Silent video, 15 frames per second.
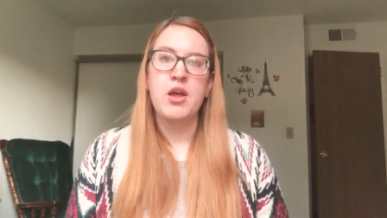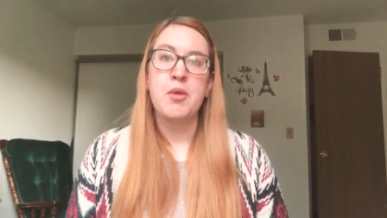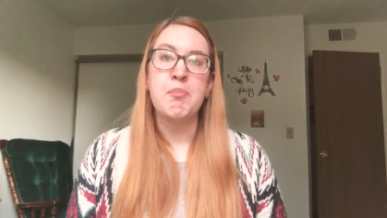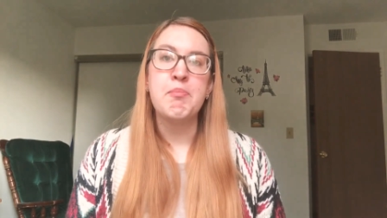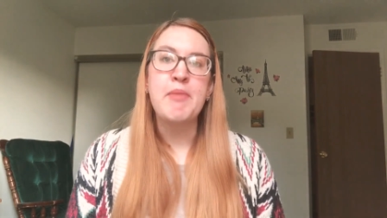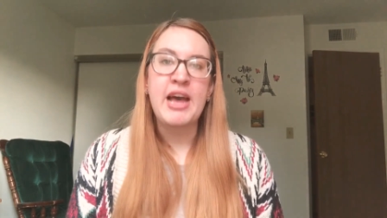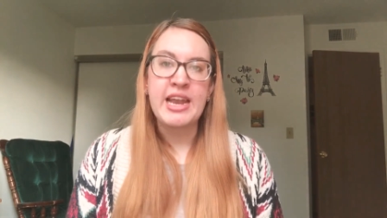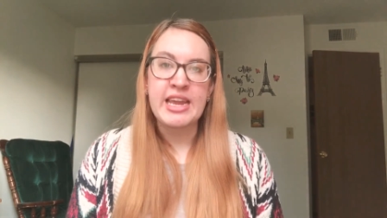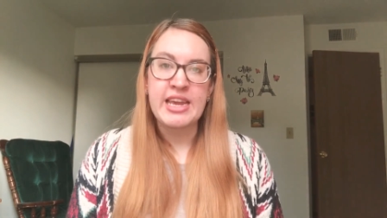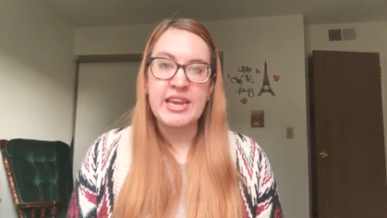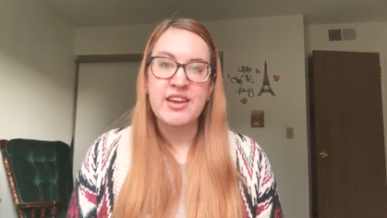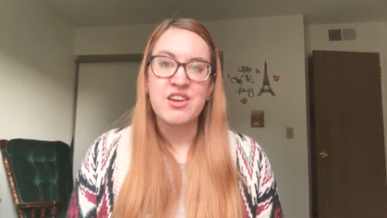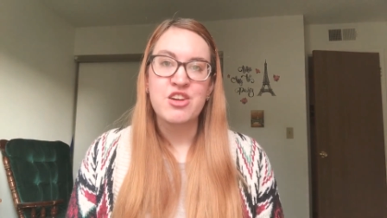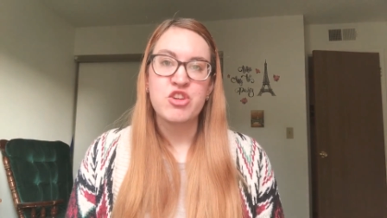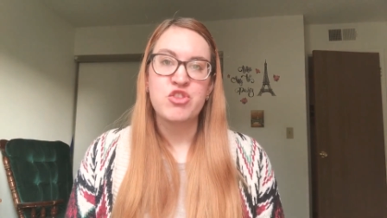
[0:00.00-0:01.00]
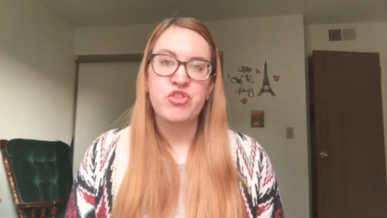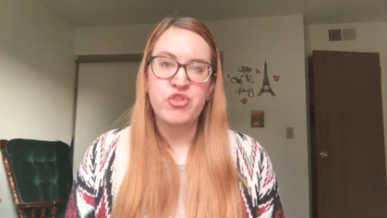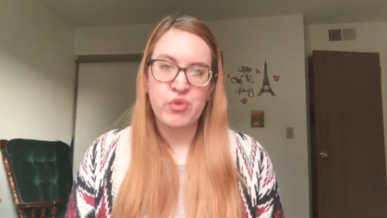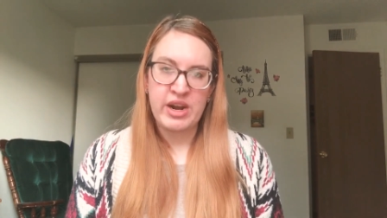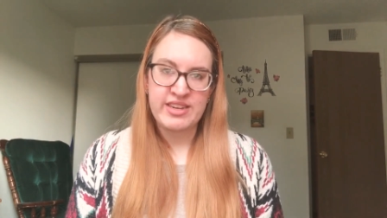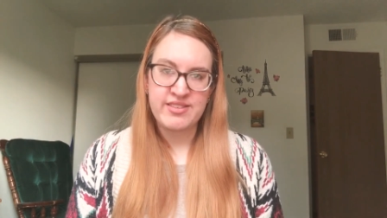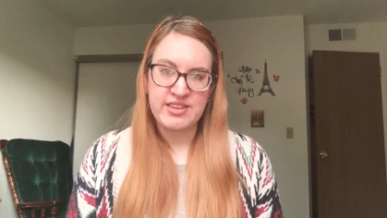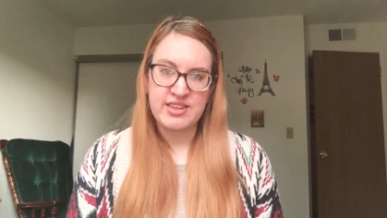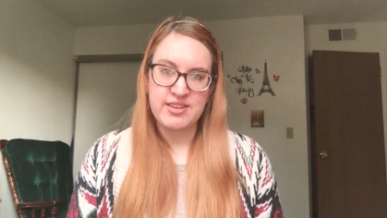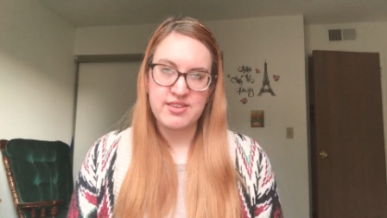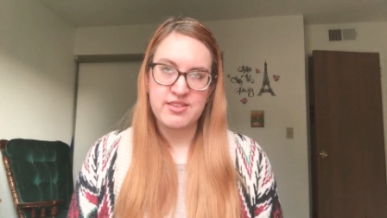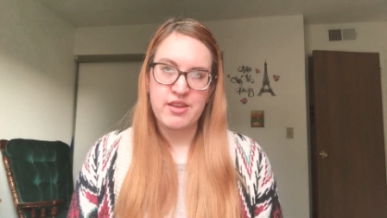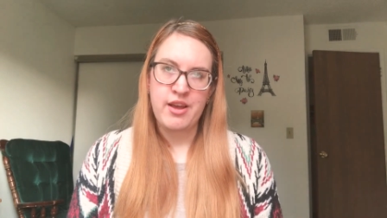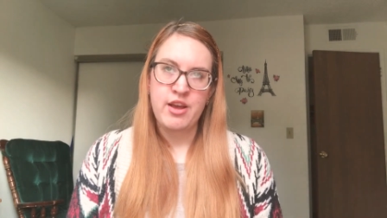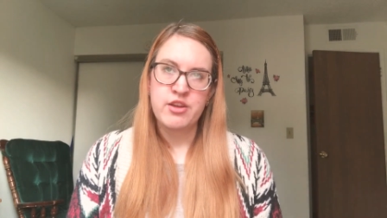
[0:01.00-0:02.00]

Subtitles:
many dresses.